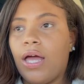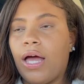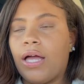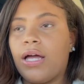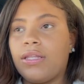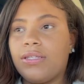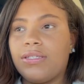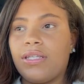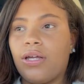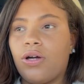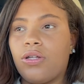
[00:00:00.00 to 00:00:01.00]
I got this
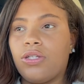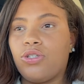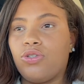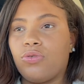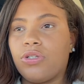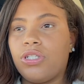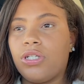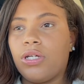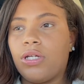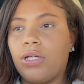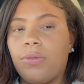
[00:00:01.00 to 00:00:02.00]
thing called the
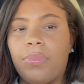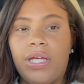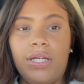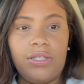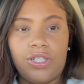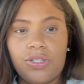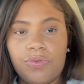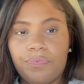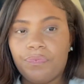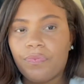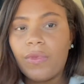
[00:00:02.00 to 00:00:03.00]
Georgia peach.
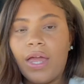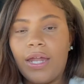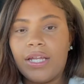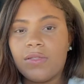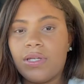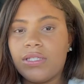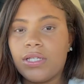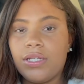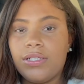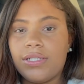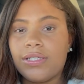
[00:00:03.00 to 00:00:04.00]
And it's
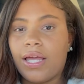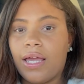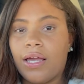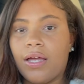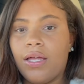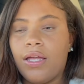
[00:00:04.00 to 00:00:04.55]
basically just like